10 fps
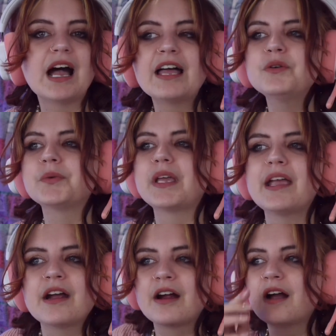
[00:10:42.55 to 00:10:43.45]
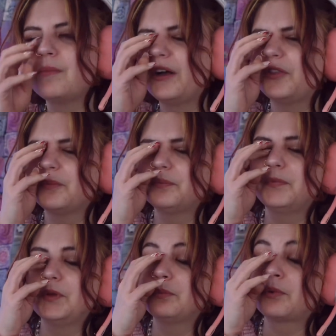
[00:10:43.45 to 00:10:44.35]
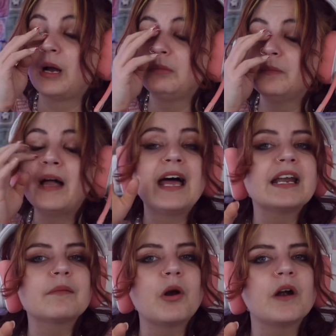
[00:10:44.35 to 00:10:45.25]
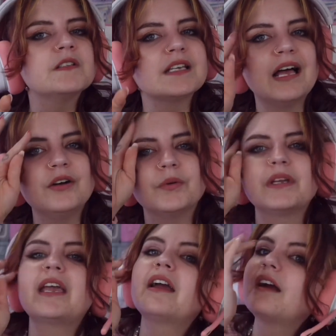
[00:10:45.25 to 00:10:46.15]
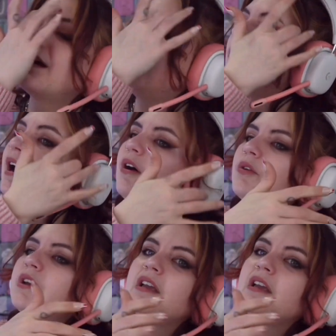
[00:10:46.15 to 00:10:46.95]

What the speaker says: I don't care about the problematic parts. I don't care about